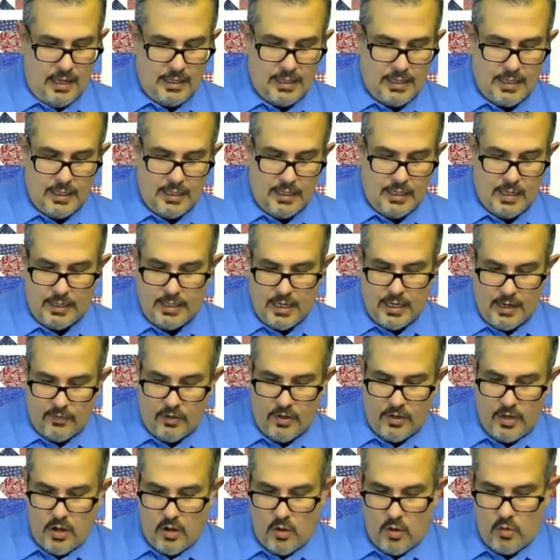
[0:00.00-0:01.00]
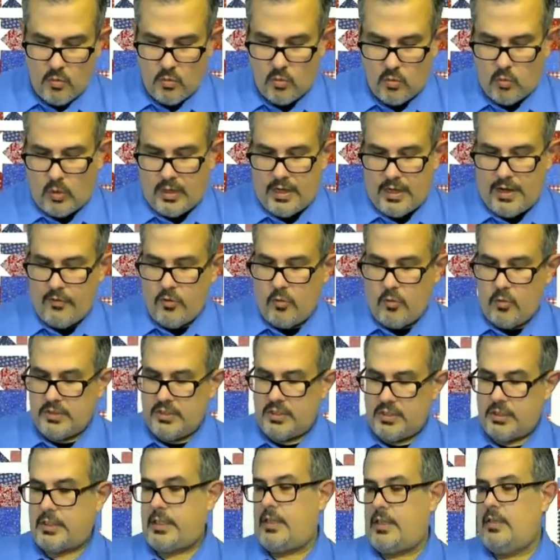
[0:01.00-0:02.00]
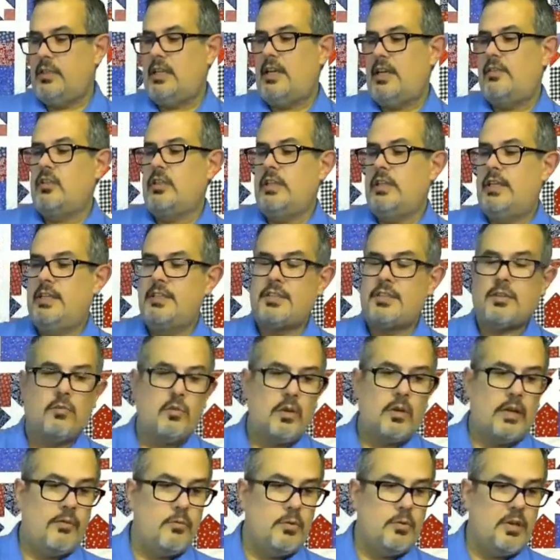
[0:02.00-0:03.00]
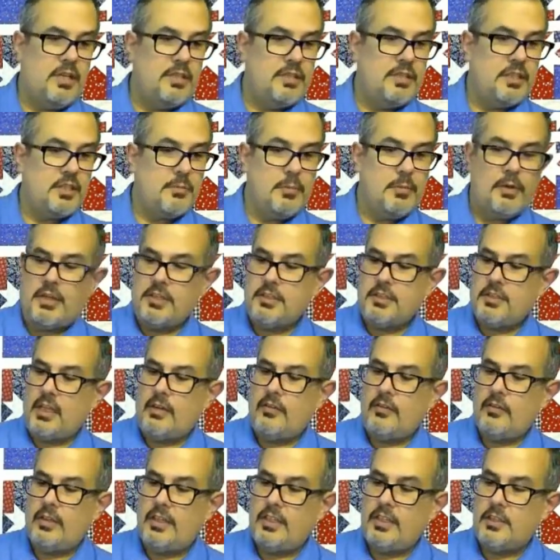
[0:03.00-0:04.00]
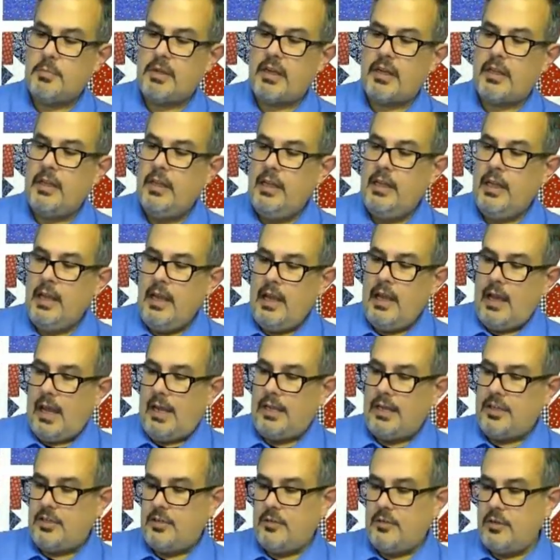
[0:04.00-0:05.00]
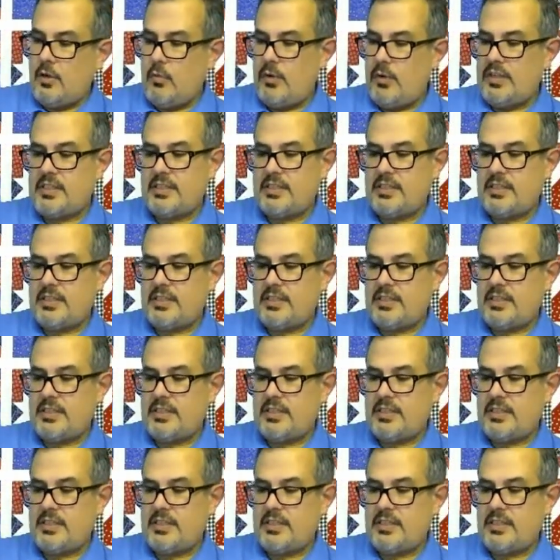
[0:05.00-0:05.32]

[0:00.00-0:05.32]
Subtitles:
Again, I never know what everyone's skill level is or where everybody's experience level is, but I do know